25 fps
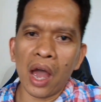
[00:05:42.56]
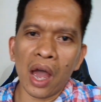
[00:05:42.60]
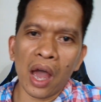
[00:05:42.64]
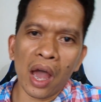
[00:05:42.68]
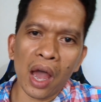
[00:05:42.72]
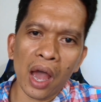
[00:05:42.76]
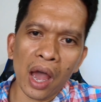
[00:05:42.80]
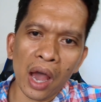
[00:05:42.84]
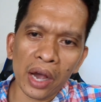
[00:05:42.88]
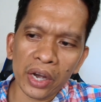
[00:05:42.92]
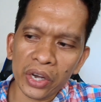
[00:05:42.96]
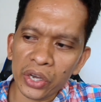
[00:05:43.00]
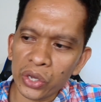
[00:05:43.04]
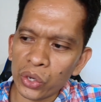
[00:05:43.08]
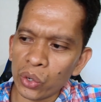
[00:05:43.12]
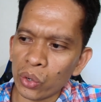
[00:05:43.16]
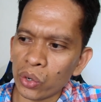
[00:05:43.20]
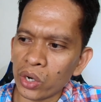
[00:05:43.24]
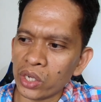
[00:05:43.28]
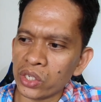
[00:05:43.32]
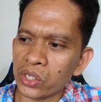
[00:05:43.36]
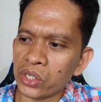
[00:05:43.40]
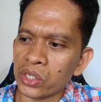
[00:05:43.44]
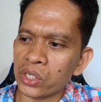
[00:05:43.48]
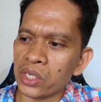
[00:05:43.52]

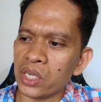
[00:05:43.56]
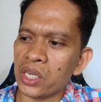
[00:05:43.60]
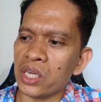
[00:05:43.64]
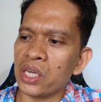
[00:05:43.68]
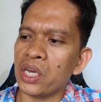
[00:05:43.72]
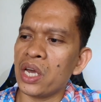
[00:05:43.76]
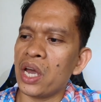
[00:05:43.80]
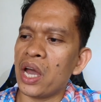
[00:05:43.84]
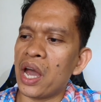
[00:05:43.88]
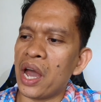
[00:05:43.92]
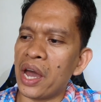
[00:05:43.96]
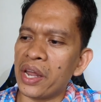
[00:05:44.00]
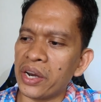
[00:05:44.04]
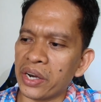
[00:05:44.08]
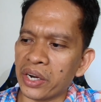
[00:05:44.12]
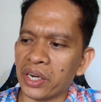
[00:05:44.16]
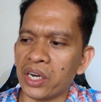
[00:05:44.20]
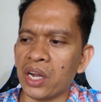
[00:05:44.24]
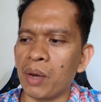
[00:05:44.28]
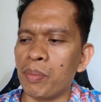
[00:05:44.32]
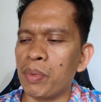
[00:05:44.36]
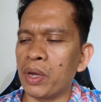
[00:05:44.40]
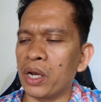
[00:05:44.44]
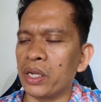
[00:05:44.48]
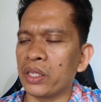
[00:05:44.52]
accuracy and
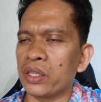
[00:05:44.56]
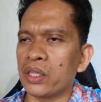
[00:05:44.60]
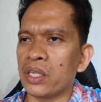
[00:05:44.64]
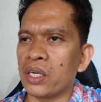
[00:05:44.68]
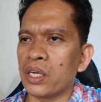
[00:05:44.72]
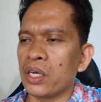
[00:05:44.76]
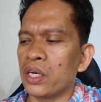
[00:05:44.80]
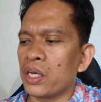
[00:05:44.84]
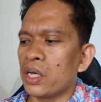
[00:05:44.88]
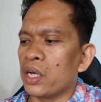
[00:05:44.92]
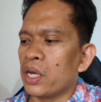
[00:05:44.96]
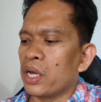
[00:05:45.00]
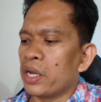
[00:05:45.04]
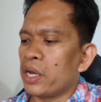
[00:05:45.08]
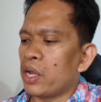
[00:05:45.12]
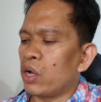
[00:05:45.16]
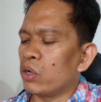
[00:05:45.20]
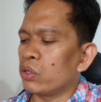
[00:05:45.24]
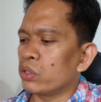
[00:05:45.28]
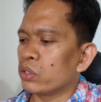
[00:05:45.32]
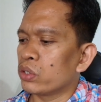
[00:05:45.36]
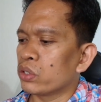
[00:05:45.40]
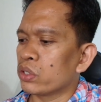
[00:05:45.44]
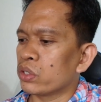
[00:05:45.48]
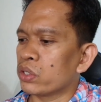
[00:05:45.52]
readability.
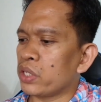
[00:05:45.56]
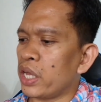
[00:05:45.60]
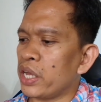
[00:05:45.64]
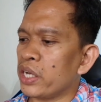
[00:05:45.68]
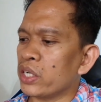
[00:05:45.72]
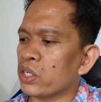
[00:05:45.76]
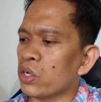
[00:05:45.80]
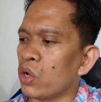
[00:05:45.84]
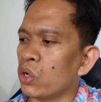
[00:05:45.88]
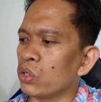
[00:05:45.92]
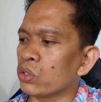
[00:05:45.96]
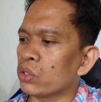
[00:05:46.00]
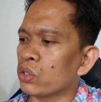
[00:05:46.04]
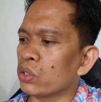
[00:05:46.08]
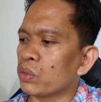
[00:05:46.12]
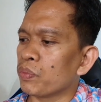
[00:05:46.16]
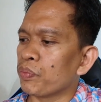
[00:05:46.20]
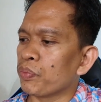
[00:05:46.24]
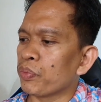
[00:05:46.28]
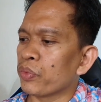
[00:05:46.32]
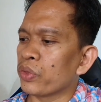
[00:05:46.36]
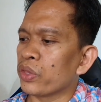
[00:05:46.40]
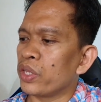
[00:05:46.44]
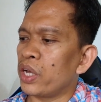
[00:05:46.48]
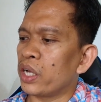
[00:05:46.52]
Now, take note
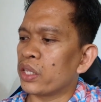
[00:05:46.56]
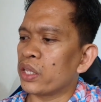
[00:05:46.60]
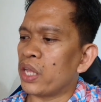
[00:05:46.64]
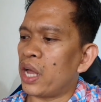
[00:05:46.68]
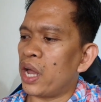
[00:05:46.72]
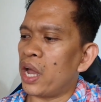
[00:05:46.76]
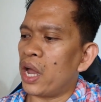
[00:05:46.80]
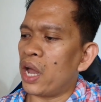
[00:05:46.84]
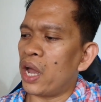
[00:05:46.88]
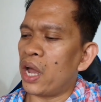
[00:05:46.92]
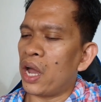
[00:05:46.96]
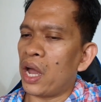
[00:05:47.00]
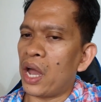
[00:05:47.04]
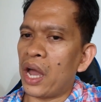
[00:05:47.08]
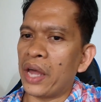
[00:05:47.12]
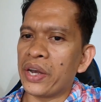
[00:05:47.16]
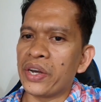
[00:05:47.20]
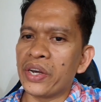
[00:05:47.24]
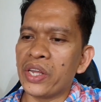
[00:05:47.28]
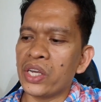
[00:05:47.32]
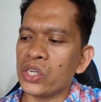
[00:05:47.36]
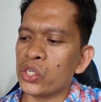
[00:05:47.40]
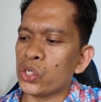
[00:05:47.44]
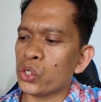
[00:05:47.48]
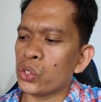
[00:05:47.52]
that
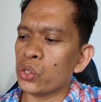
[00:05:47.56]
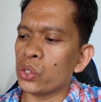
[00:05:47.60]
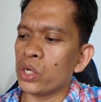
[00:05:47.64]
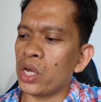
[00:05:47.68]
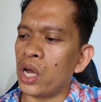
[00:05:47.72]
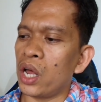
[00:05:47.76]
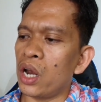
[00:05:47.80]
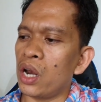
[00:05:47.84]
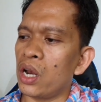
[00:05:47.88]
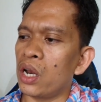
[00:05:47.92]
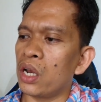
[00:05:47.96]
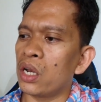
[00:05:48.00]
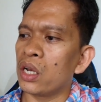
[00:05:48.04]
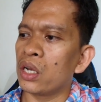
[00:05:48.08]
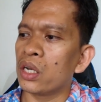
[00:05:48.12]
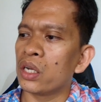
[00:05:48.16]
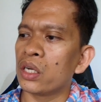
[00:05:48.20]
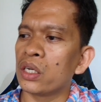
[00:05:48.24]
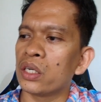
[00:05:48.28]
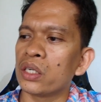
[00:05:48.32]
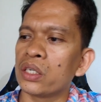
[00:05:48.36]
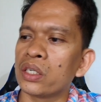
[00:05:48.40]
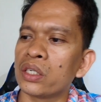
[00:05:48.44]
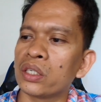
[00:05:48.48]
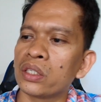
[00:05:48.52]
additional
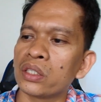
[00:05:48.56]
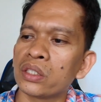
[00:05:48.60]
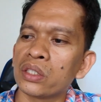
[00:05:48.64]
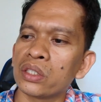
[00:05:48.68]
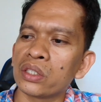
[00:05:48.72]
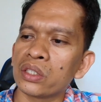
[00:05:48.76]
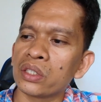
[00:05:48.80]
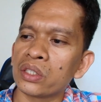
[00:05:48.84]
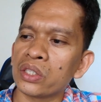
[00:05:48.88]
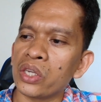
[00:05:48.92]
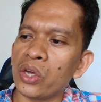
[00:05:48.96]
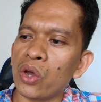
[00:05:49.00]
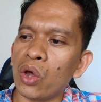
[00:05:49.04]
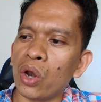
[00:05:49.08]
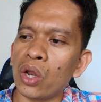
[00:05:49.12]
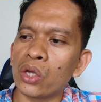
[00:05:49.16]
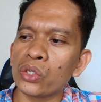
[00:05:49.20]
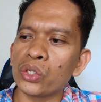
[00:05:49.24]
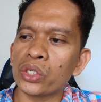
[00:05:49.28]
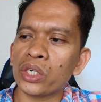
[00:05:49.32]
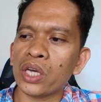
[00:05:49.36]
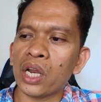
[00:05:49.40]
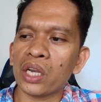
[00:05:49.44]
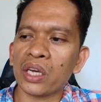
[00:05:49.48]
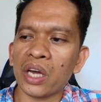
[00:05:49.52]

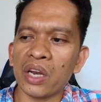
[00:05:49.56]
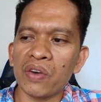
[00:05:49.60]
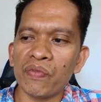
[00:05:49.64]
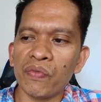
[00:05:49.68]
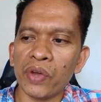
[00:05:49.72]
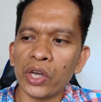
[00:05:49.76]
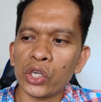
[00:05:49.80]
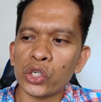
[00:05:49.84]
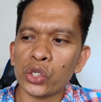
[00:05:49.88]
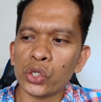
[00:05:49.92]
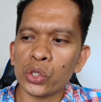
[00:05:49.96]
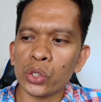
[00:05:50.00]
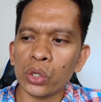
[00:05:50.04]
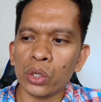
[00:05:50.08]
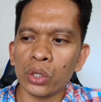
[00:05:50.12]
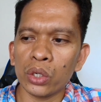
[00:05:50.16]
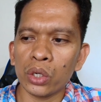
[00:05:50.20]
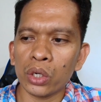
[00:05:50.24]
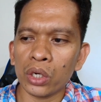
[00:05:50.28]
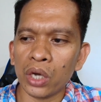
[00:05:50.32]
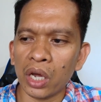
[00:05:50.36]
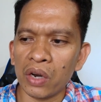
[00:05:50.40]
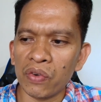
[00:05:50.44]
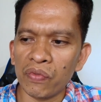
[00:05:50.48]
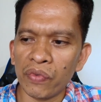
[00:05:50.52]
theological
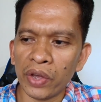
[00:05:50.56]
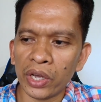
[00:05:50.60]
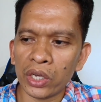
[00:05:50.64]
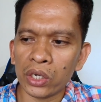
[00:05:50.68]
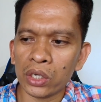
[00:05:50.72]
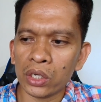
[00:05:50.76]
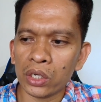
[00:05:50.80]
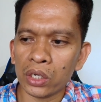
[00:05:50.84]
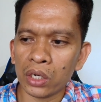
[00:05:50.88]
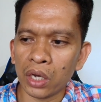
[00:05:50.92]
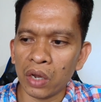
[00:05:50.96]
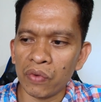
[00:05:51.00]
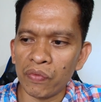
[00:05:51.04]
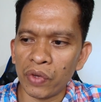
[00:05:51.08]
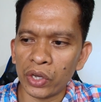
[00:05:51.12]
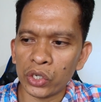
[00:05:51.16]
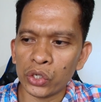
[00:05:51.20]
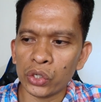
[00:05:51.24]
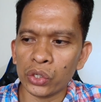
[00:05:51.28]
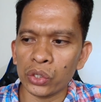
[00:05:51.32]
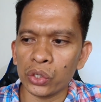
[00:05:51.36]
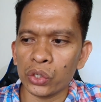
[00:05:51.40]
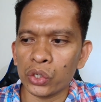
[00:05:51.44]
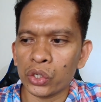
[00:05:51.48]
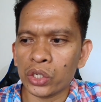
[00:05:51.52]

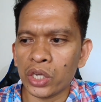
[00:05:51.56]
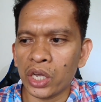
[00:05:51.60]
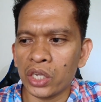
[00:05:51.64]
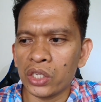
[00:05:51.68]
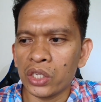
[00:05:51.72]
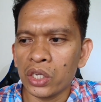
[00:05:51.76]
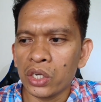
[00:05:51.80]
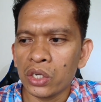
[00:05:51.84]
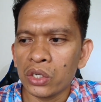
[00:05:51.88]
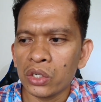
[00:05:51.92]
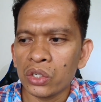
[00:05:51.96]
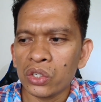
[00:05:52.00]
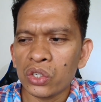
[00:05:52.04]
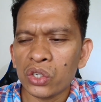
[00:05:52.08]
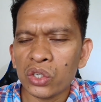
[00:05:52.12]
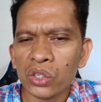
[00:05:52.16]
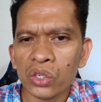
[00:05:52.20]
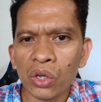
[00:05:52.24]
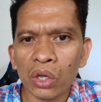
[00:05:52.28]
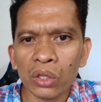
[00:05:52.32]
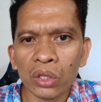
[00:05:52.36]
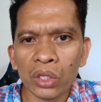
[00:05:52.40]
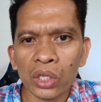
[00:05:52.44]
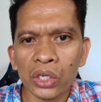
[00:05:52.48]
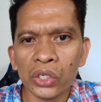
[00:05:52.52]
convictions can
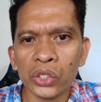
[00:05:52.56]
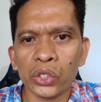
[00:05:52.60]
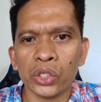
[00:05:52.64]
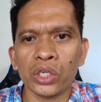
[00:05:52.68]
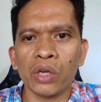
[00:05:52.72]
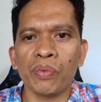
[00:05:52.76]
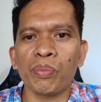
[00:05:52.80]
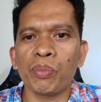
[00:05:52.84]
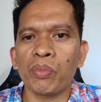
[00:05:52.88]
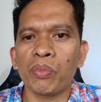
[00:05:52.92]
subtly shape